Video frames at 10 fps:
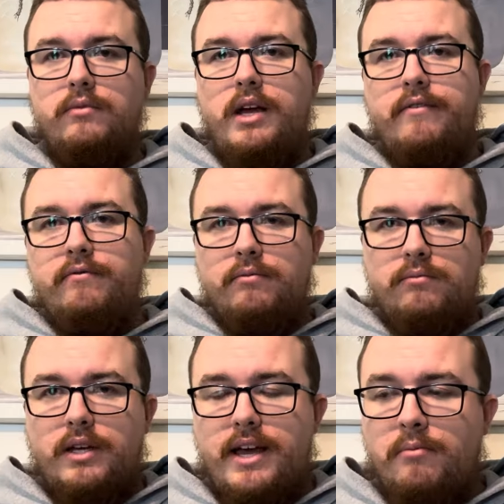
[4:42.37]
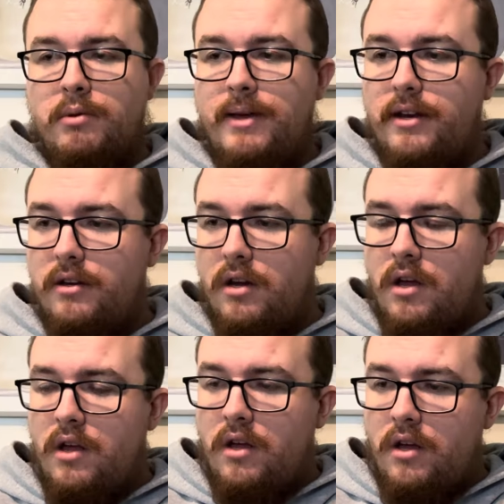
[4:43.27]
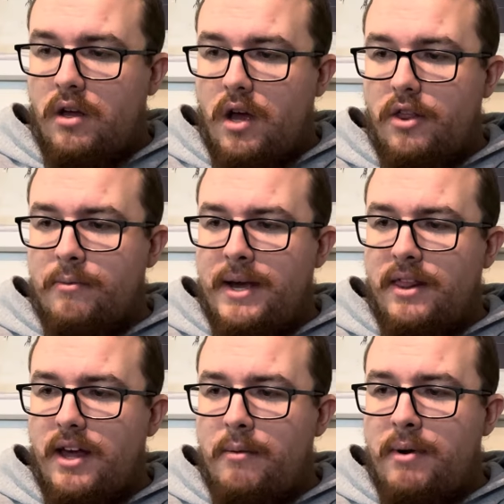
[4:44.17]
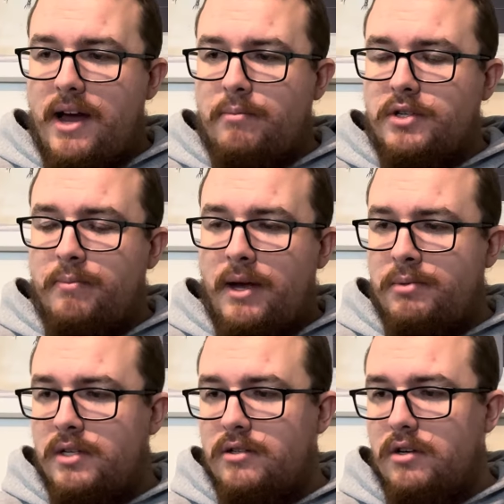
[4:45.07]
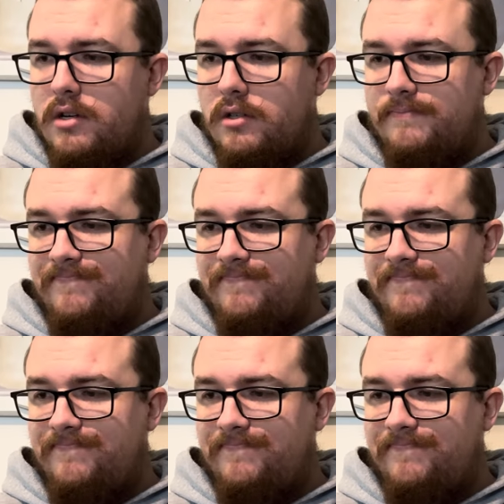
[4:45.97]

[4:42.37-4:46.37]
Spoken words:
I've complimented other mainline pops, your Pepsis, your